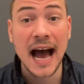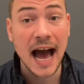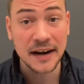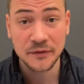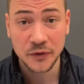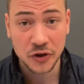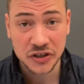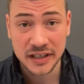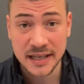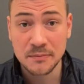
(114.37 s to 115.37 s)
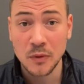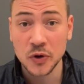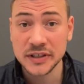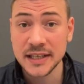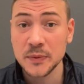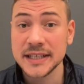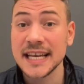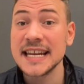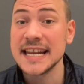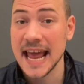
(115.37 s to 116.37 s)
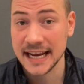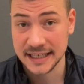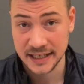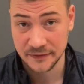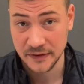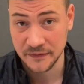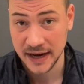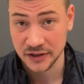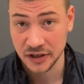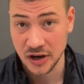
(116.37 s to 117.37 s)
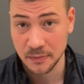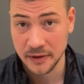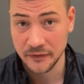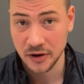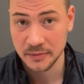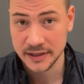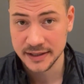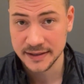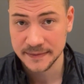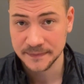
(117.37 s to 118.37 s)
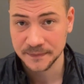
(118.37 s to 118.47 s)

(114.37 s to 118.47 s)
unfortunately mostly with a negative effect on our performance.